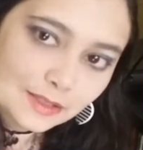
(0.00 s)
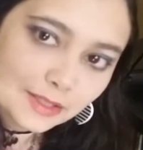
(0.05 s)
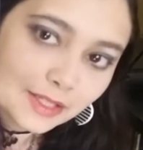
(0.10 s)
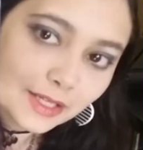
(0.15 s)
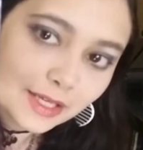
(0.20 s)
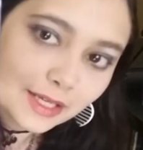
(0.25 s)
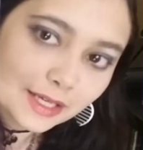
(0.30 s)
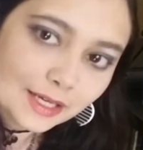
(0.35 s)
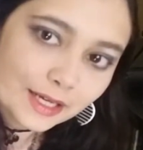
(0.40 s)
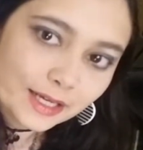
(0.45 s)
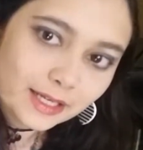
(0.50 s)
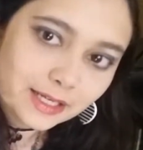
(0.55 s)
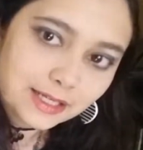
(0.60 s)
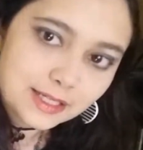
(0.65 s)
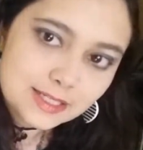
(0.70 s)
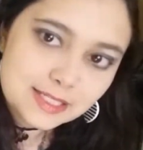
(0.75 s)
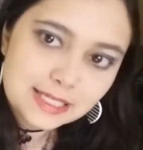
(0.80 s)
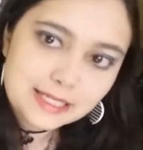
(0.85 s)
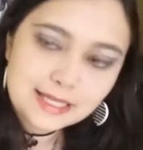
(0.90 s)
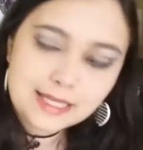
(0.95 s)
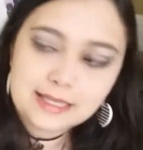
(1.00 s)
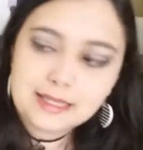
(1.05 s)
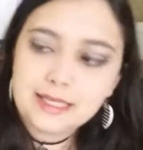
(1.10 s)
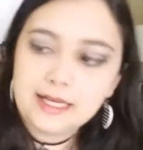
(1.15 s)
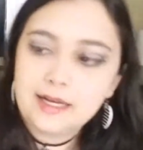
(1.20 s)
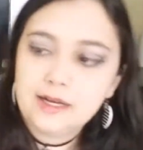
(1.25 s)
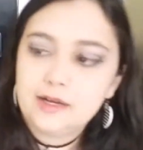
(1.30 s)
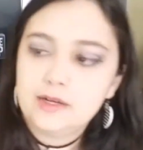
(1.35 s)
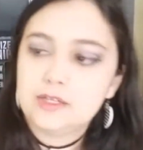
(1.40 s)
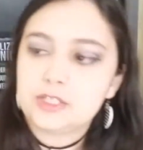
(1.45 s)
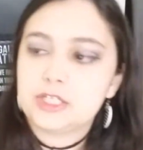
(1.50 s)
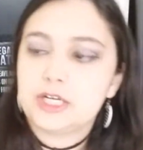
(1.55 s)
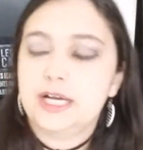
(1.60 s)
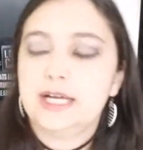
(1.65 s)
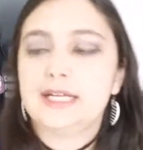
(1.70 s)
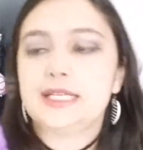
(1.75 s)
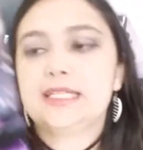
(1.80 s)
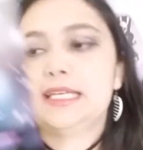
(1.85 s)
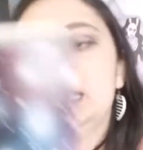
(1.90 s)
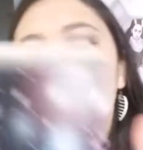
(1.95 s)
You can kind of see that there and try
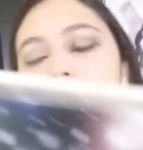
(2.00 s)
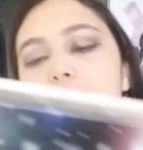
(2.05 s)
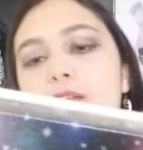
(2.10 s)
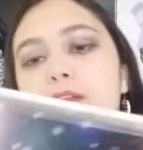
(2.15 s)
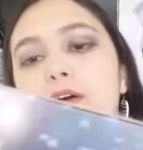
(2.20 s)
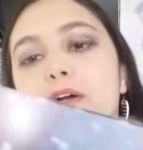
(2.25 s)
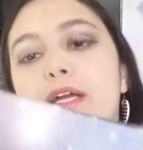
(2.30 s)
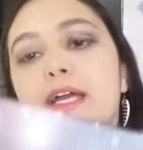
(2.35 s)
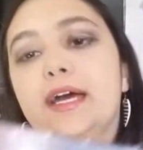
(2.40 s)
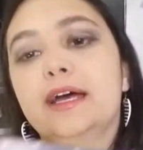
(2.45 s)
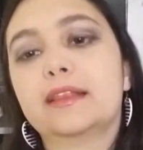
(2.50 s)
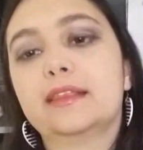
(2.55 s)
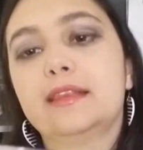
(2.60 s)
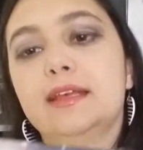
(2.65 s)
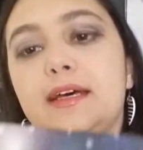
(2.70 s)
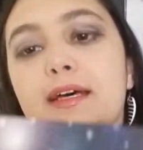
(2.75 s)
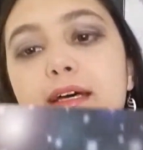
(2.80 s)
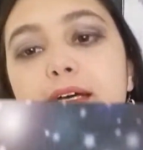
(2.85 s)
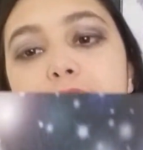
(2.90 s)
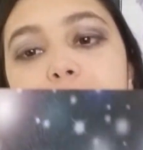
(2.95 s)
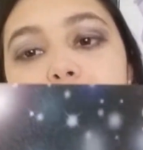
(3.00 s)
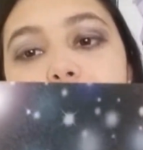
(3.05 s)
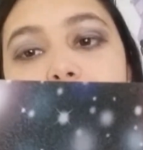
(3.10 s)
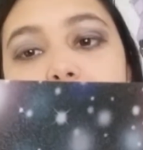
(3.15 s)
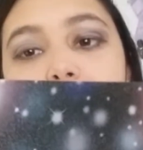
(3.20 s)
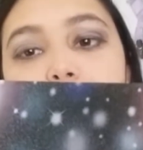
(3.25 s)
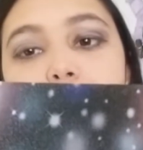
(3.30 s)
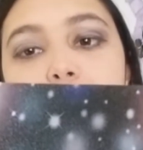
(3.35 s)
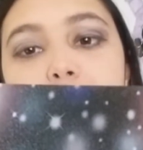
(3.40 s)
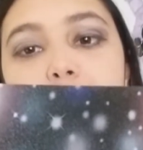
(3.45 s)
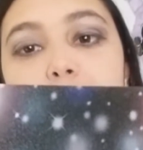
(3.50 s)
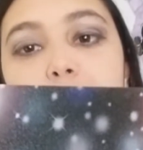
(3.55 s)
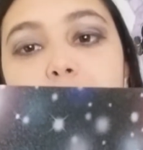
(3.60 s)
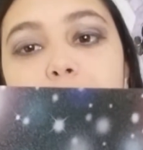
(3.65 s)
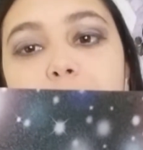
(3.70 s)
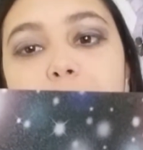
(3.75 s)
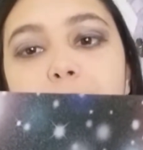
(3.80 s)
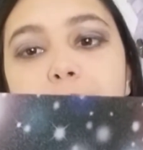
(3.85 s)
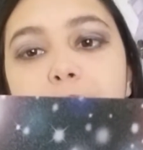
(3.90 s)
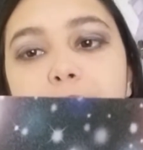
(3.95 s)
to take a look at the texture.
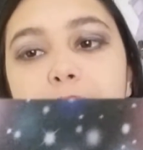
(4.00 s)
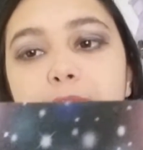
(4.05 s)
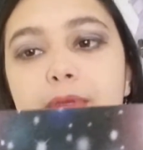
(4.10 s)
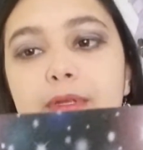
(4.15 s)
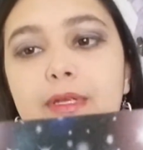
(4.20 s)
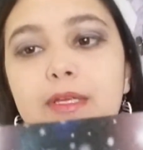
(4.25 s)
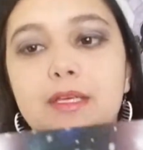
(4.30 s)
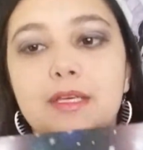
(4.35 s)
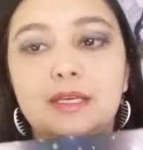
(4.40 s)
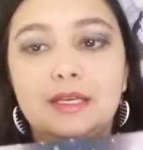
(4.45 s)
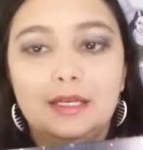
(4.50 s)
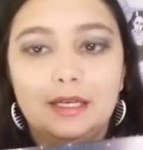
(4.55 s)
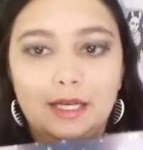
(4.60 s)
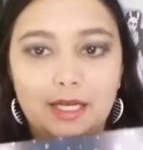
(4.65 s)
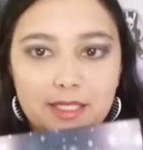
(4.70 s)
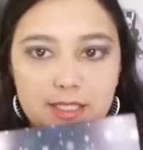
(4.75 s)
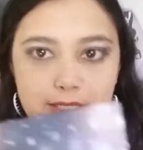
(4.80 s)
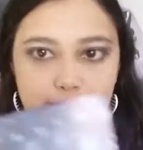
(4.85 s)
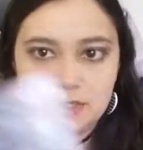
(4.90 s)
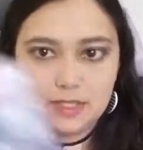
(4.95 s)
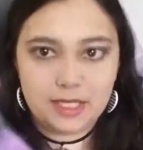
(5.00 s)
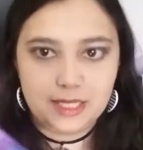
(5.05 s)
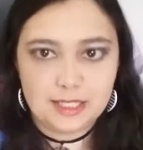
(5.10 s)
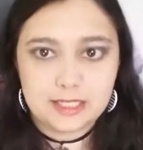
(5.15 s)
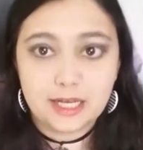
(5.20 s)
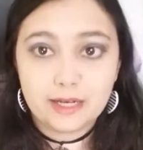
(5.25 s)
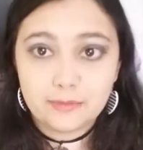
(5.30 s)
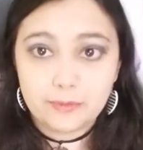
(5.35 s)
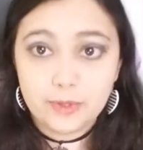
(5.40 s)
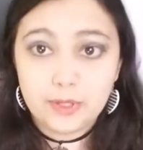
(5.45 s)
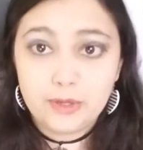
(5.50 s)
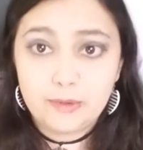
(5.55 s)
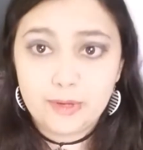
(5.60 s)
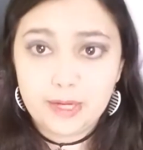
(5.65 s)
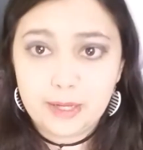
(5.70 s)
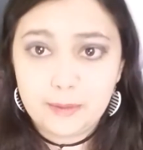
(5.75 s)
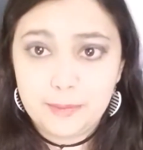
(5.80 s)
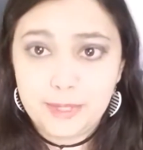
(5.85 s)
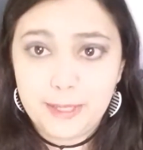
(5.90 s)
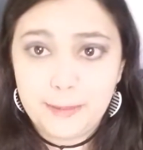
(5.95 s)
And so, like I said, I really
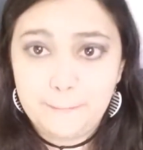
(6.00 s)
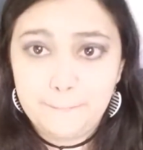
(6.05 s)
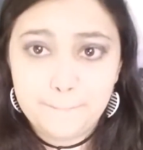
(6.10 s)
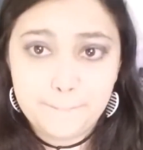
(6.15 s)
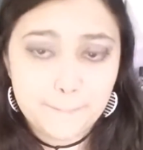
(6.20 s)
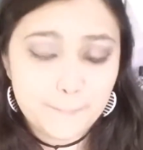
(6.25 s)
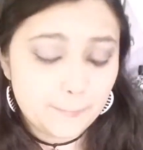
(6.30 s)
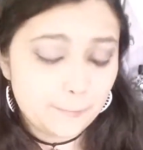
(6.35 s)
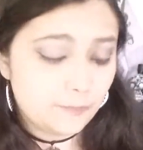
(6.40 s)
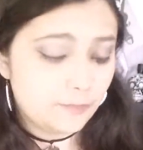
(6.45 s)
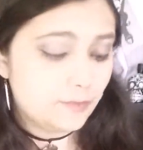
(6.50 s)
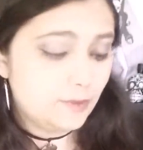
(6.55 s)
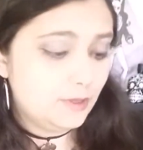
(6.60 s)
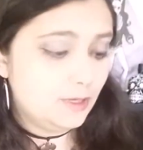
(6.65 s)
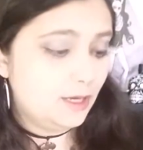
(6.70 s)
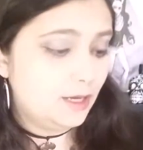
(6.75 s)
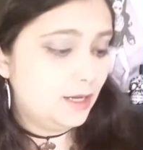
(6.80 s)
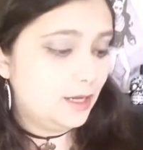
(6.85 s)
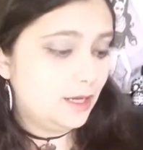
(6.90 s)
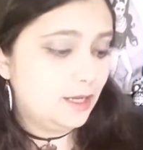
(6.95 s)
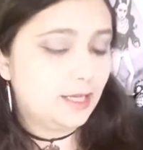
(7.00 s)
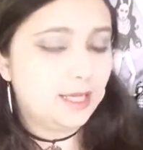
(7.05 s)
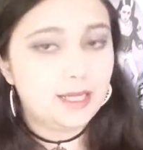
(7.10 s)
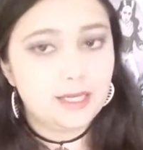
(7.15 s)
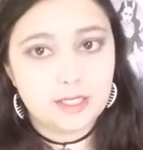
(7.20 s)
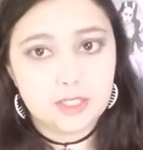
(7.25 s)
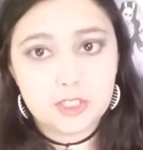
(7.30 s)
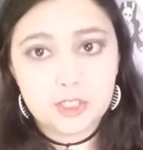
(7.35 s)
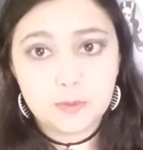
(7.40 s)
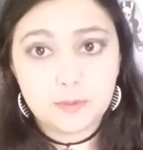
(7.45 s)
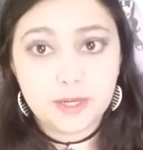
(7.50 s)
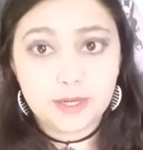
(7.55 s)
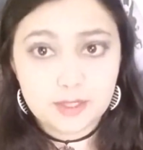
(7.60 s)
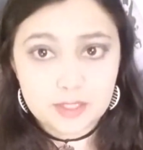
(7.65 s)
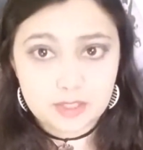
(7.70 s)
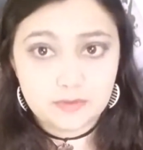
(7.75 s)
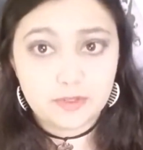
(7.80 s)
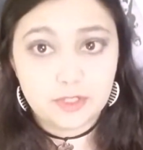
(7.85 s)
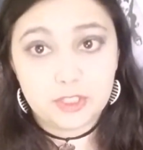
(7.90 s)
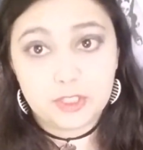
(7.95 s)
recommend getting 2
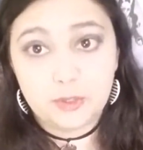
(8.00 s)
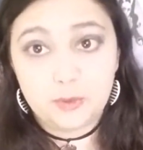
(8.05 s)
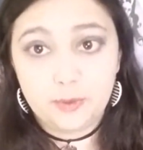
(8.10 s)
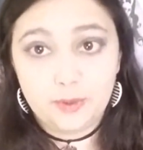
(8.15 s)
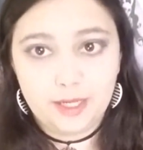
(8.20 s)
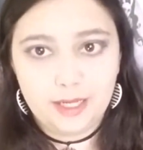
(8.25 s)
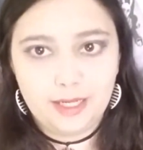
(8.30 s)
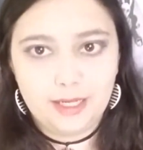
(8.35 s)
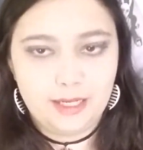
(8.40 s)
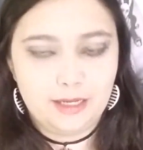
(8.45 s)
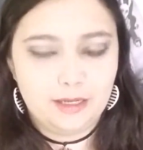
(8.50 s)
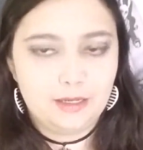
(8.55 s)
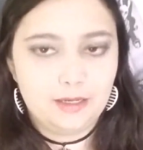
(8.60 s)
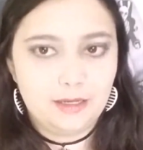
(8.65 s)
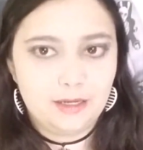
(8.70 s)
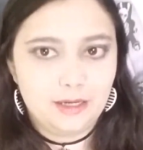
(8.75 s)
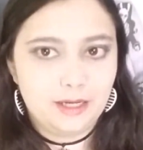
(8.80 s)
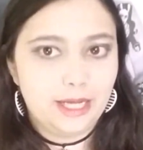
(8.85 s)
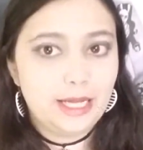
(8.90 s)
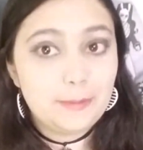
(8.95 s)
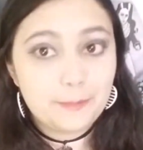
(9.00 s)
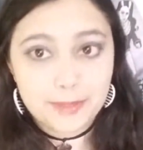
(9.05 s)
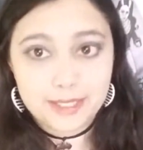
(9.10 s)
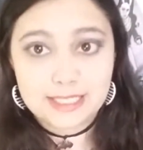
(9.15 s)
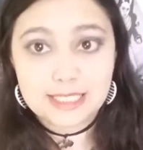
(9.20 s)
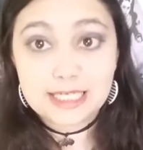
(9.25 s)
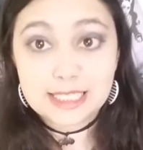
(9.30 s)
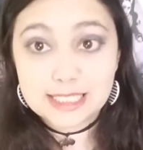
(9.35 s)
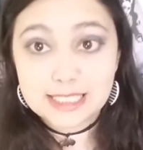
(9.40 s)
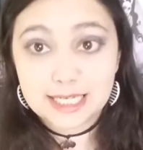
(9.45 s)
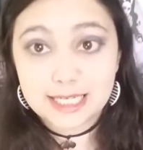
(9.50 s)
pairs if you're doing 8x10